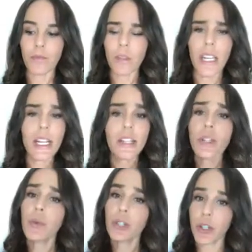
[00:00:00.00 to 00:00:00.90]
and I
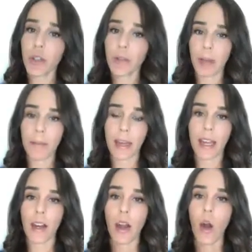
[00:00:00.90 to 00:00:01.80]
just reduced my
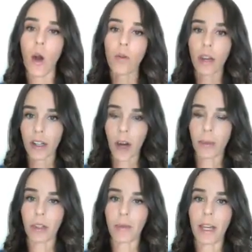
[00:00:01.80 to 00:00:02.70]
meat over a
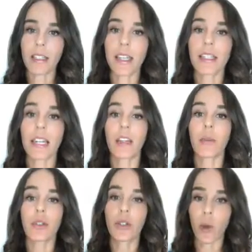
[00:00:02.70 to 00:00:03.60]
couple of months until it
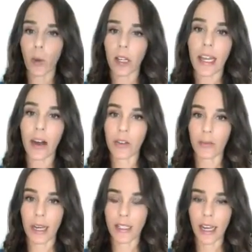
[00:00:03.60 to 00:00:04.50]
was totally out of
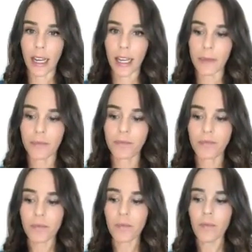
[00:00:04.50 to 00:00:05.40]
my diet.
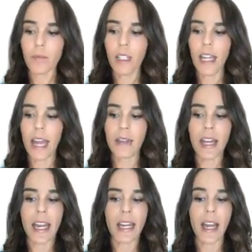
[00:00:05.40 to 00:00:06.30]
And
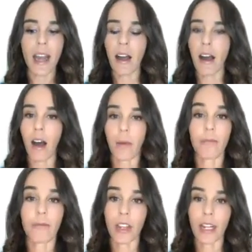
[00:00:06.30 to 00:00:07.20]
then
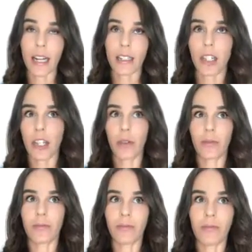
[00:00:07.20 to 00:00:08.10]
for the next,
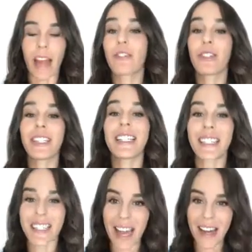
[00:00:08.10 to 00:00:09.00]
ever
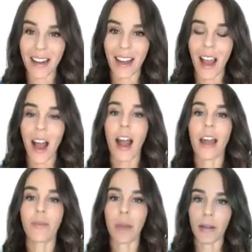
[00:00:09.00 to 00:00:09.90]
since then, I
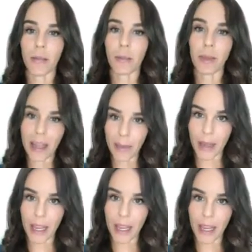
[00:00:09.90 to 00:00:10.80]
have been
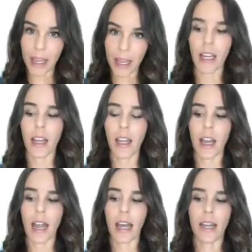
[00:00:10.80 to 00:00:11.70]
plant-based
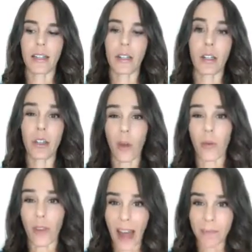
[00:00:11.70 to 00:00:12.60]
and low
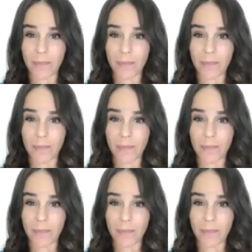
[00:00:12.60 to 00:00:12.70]
fat.